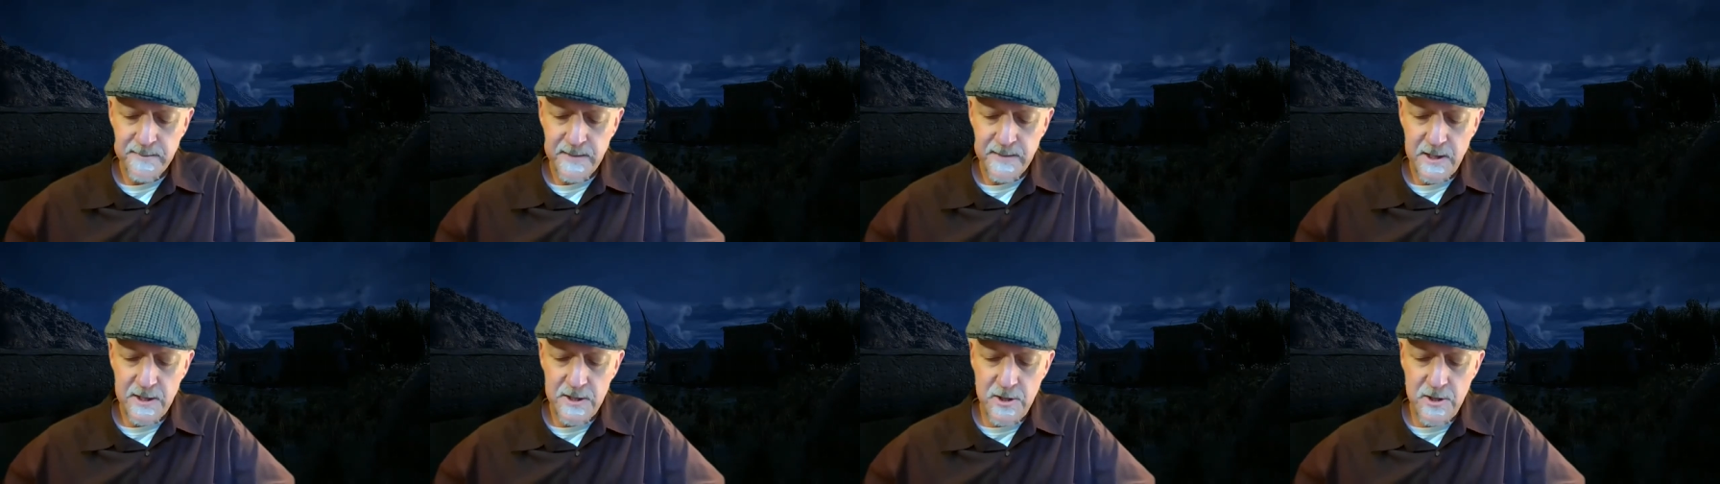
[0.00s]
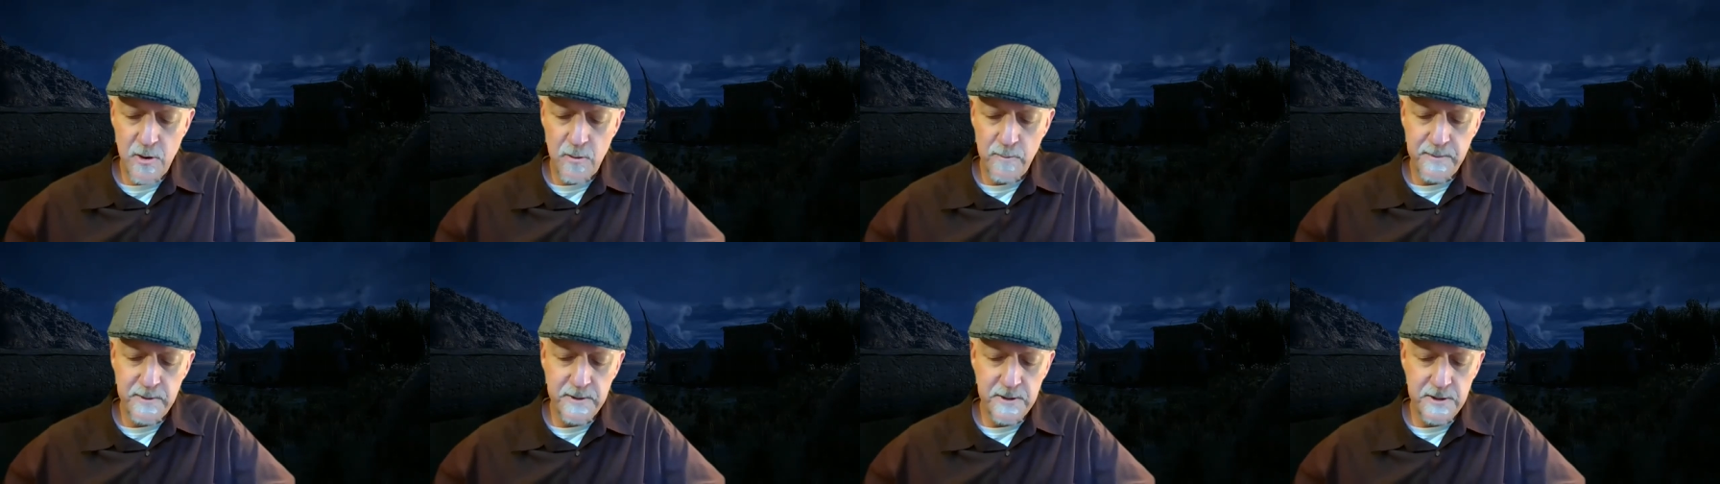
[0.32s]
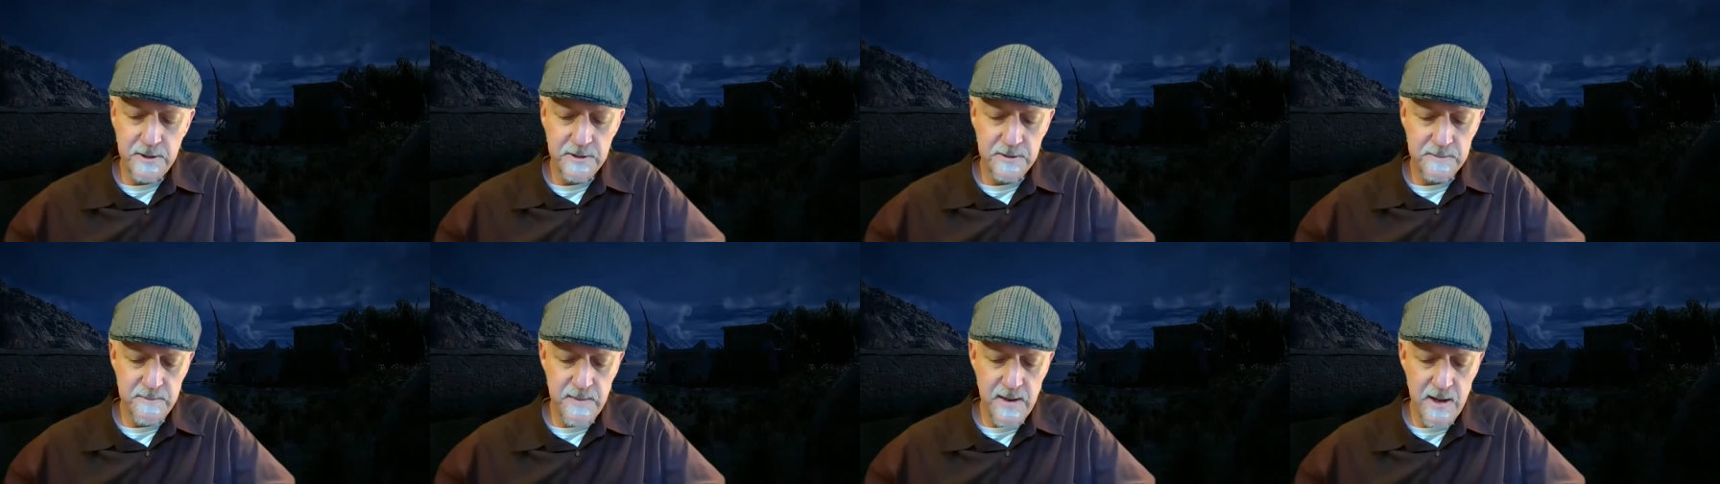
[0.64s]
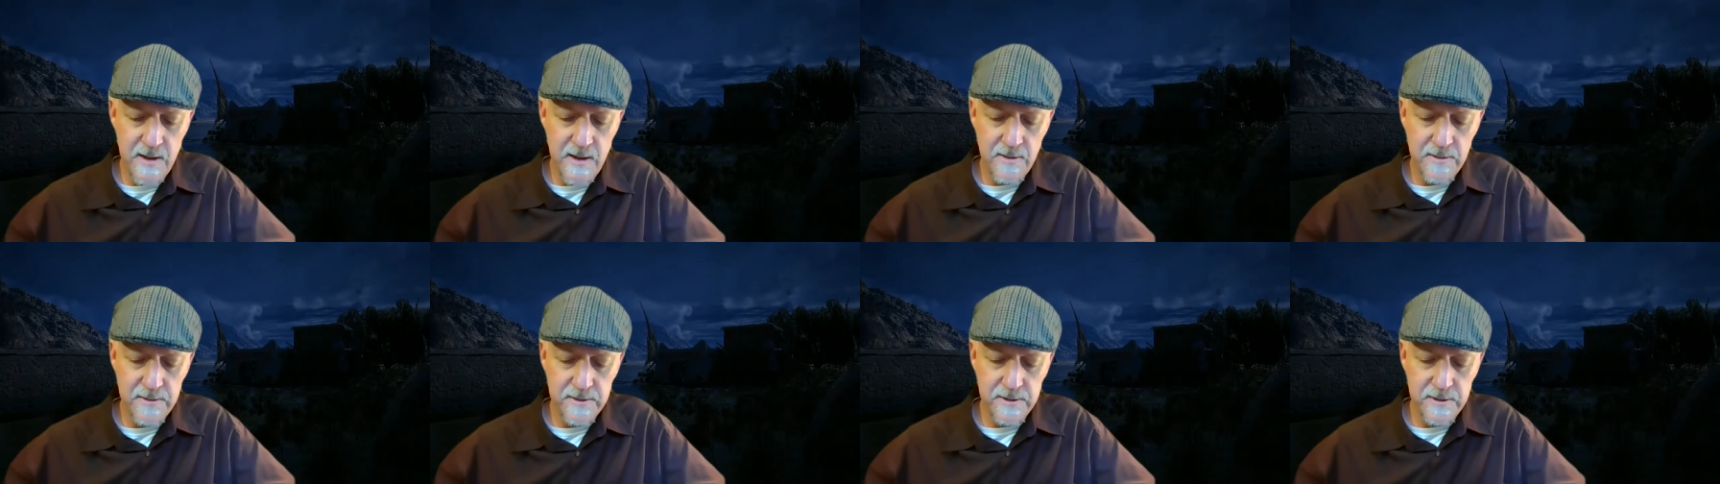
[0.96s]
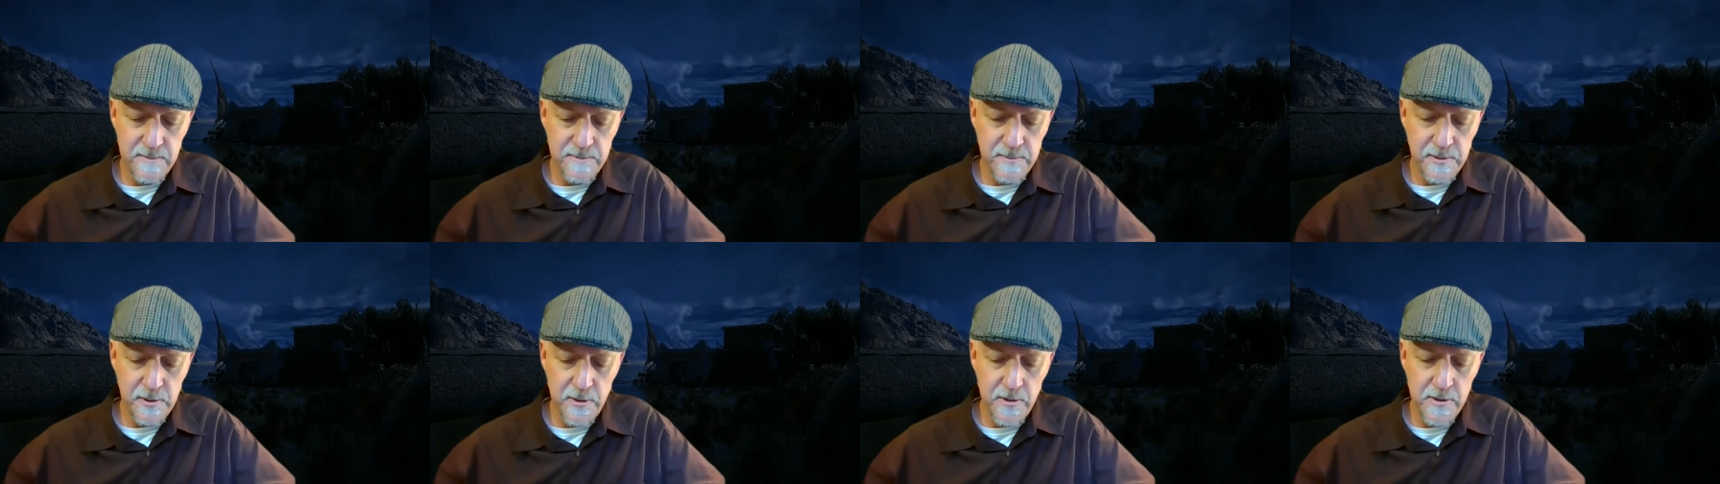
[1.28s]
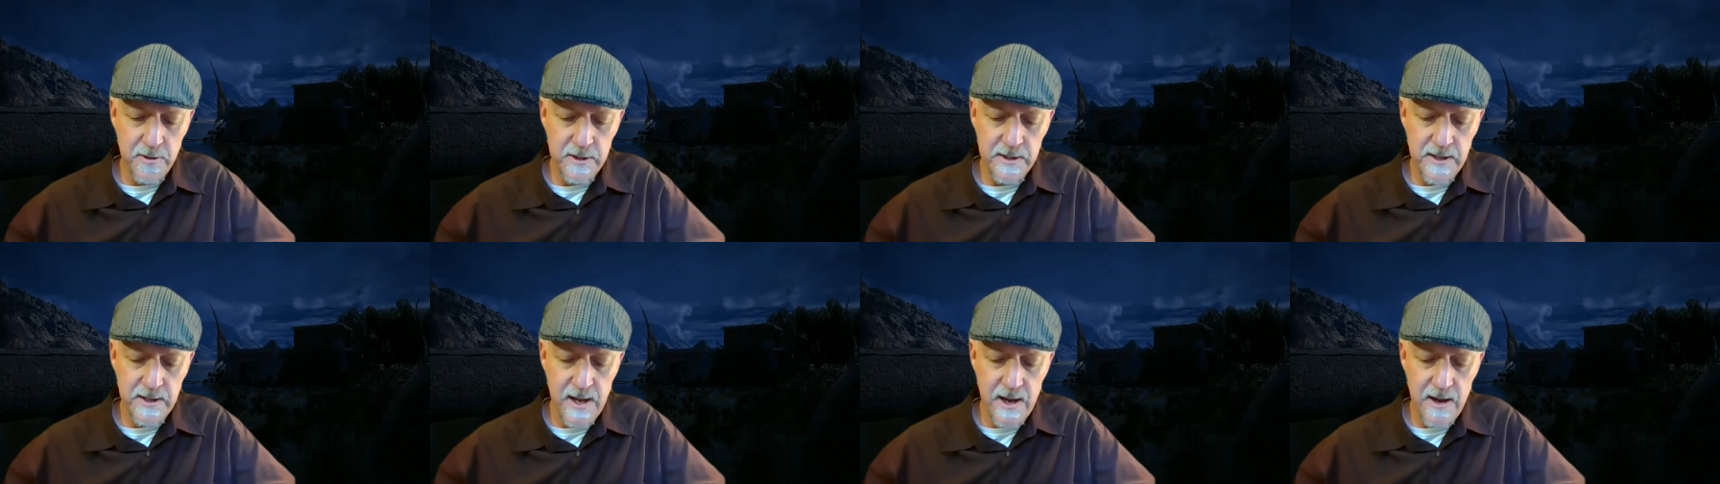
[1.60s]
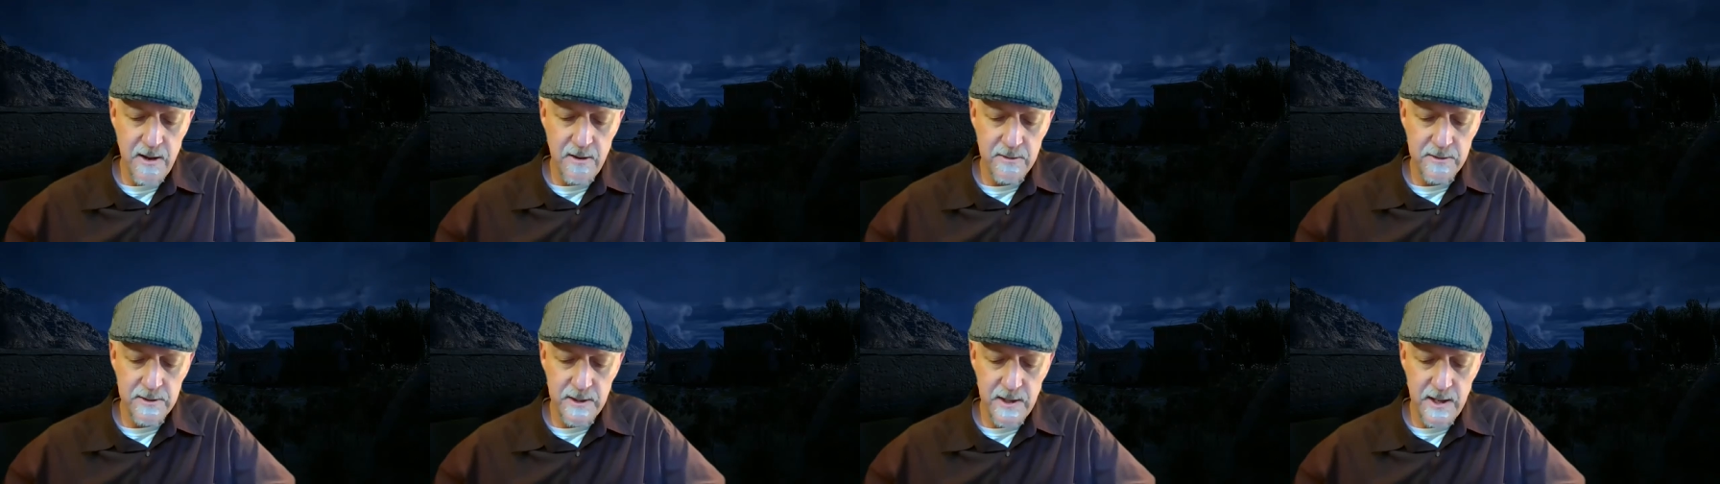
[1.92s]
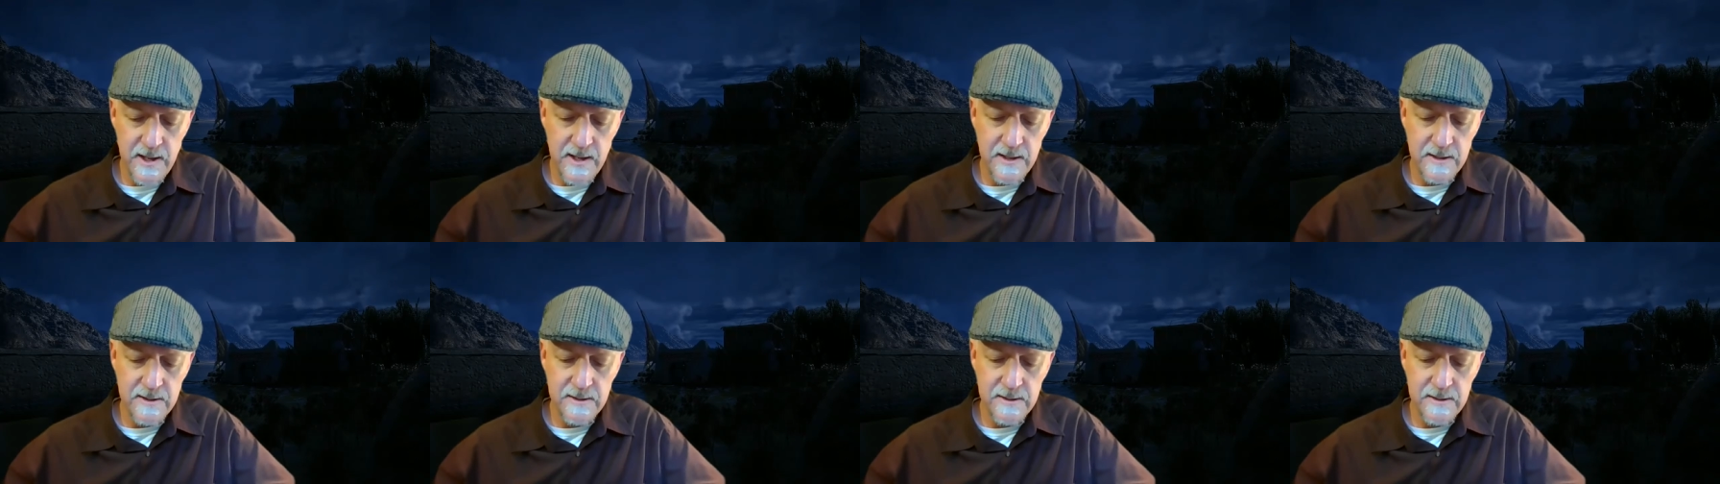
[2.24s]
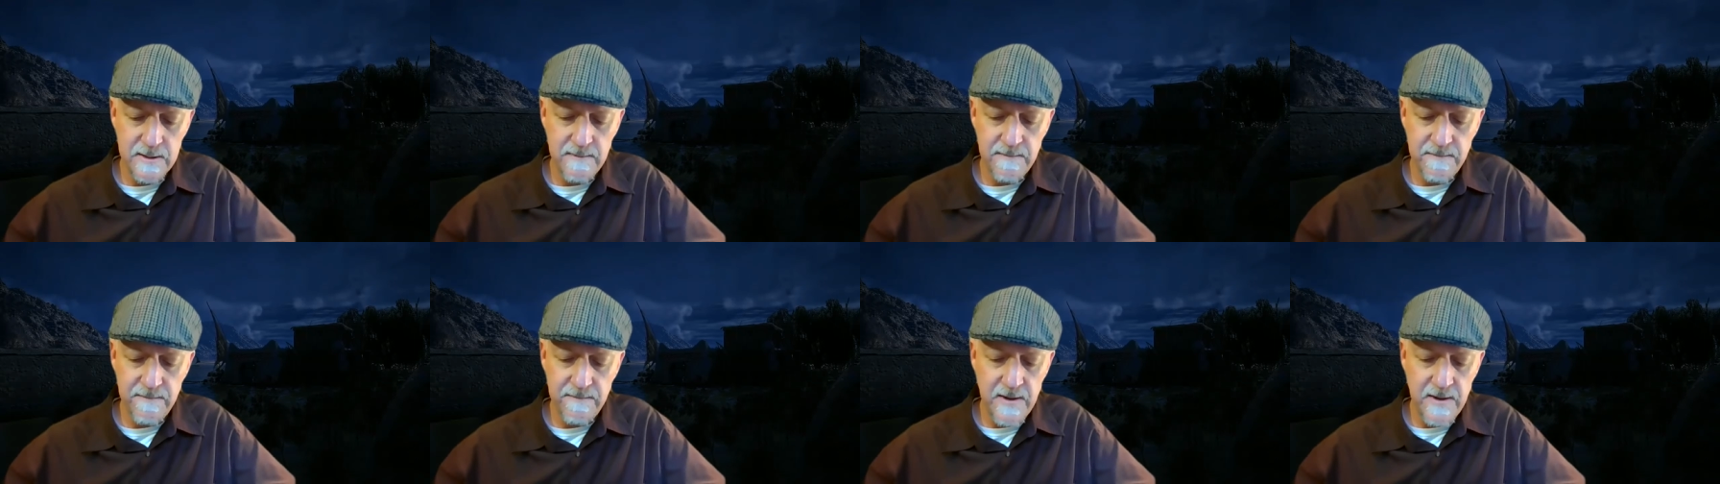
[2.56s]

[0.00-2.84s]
He opened his mouth to blurt it out and